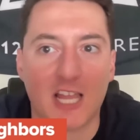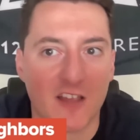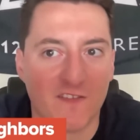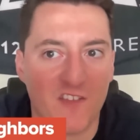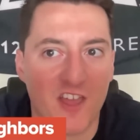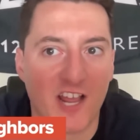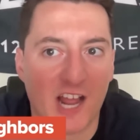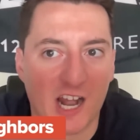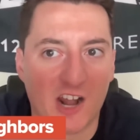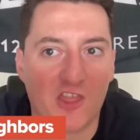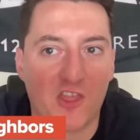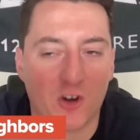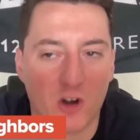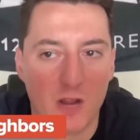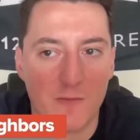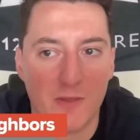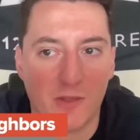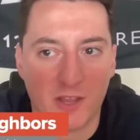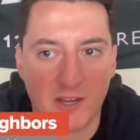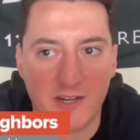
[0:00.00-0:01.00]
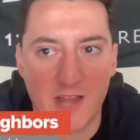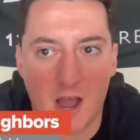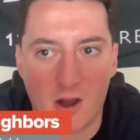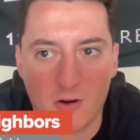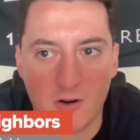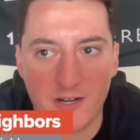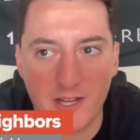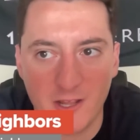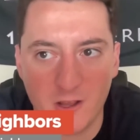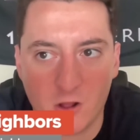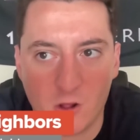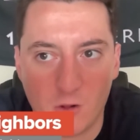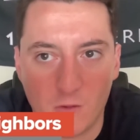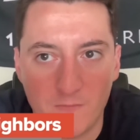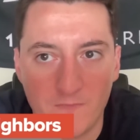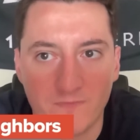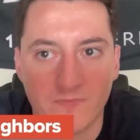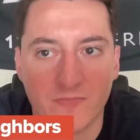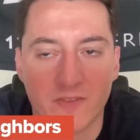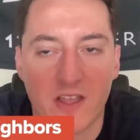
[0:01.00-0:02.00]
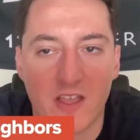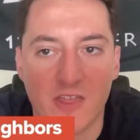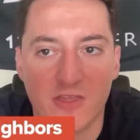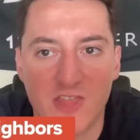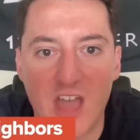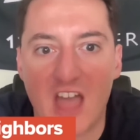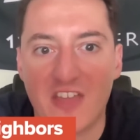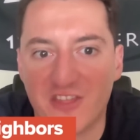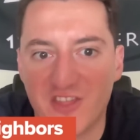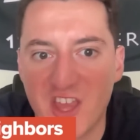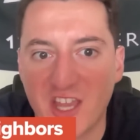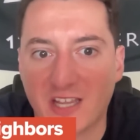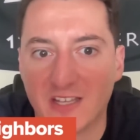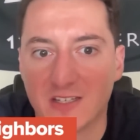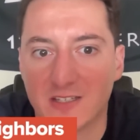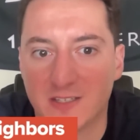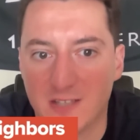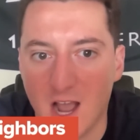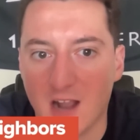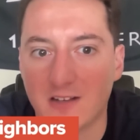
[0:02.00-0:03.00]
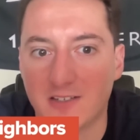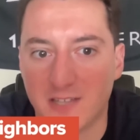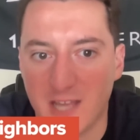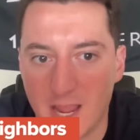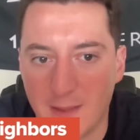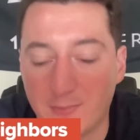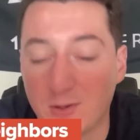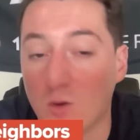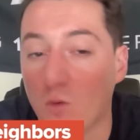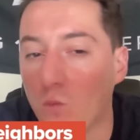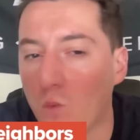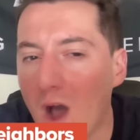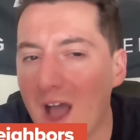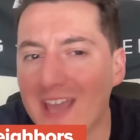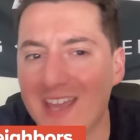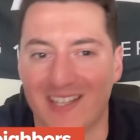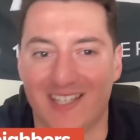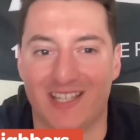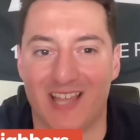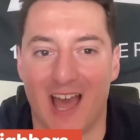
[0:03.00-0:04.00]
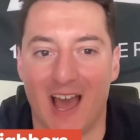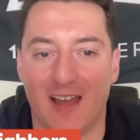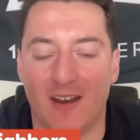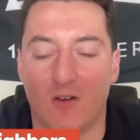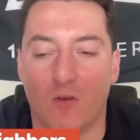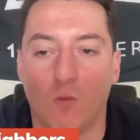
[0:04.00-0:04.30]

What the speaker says: if they got a $30 million deal, that thing is duct taped. Why is that?